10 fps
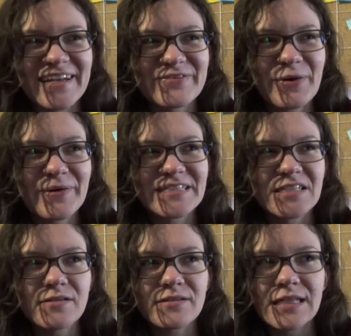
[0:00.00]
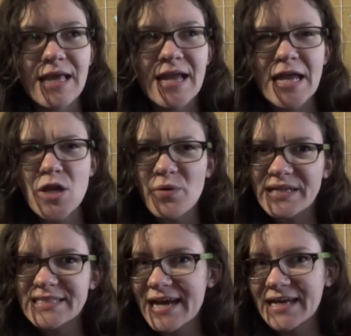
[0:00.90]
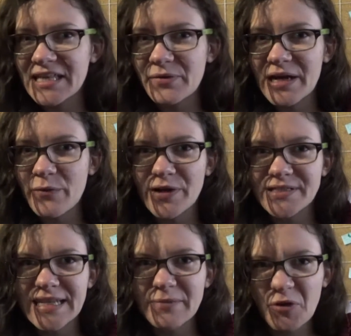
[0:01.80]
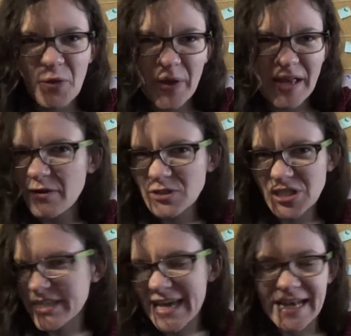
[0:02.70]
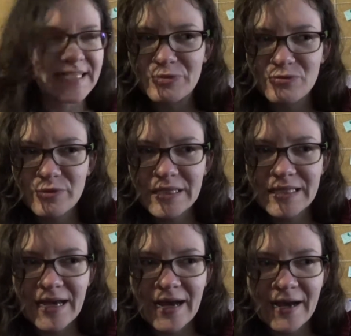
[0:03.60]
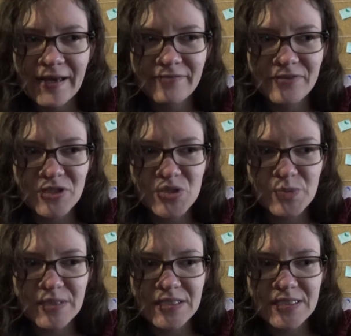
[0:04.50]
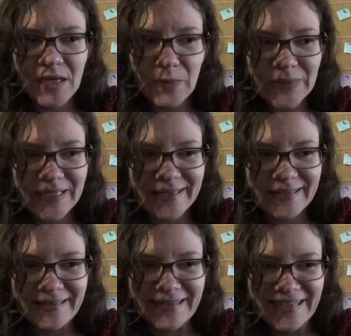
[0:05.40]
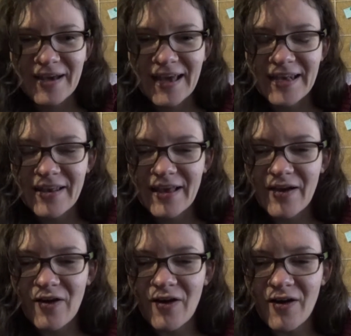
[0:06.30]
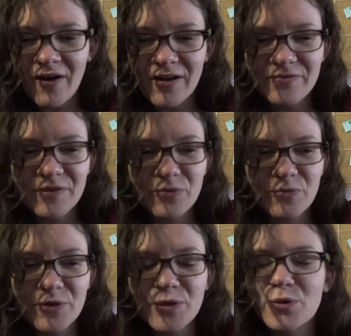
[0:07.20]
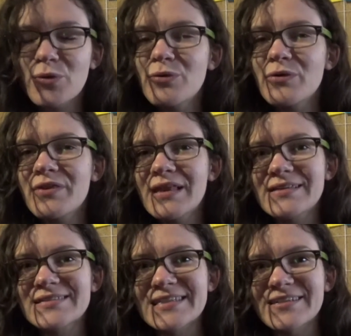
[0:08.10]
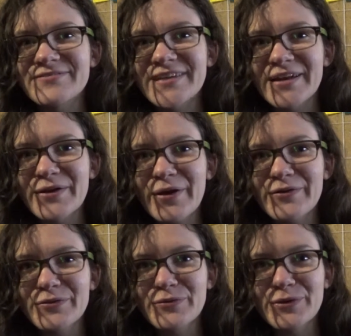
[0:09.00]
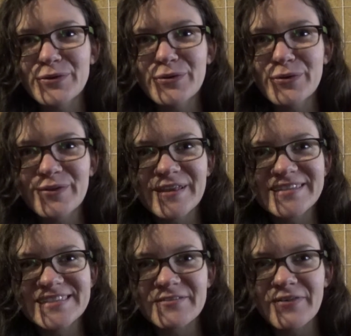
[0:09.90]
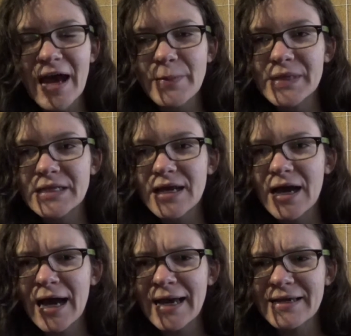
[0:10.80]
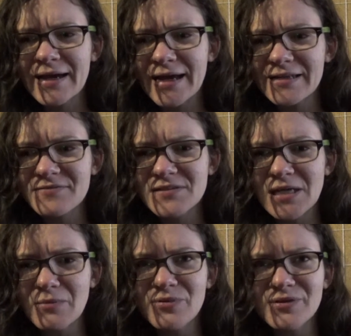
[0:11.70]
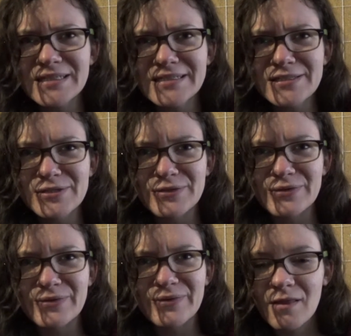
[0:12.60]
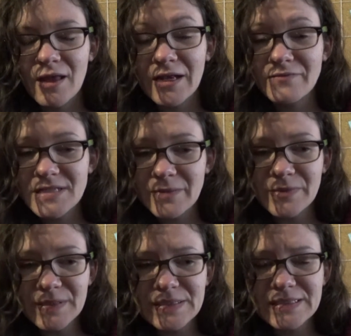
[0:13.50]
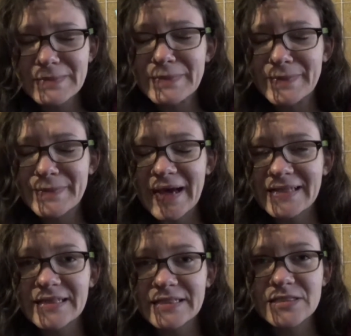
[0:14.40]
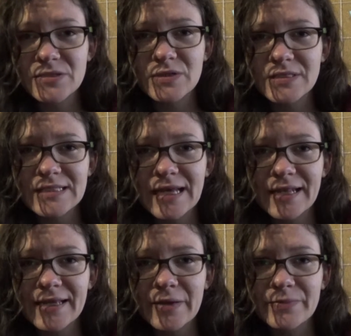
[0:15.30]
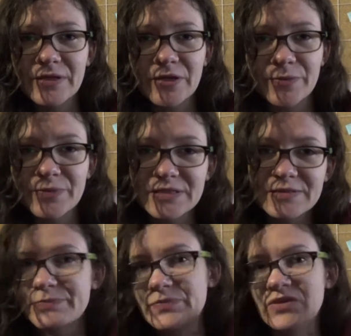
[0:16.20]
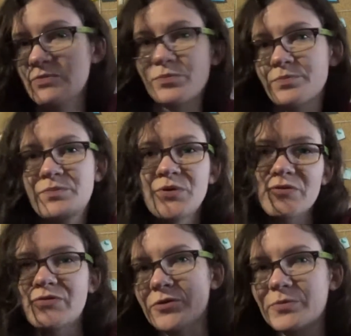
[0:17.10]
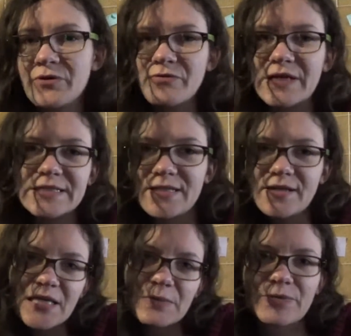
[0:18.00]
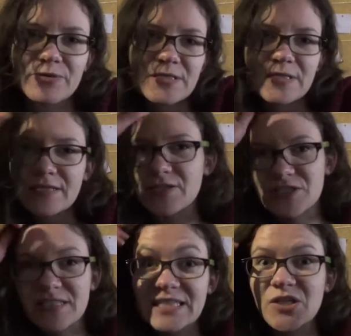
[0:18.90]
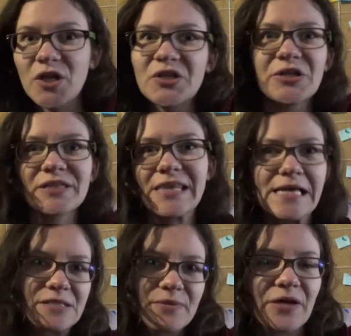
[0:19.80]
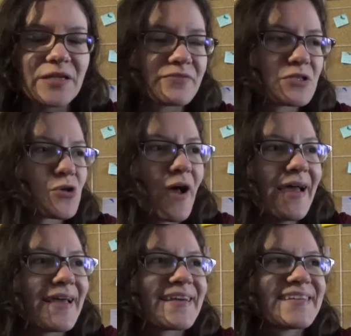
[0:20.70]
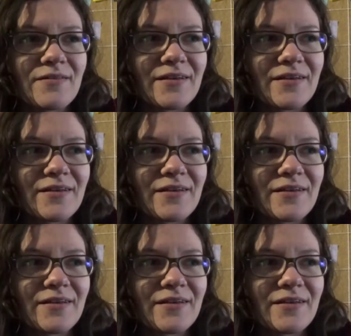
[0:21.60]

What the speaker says: I've always looked like I know exactly what I want and I'm going out to get it. But really, I've just been stumbling. And all of the really cool things that I've done, all of the really cool things that have happened, I kind of stumbled into. And I've stumbled into some bad things too. This is not like I'm, you know, this beautiful, perfect, lucky person that just gets all the good things without even trying.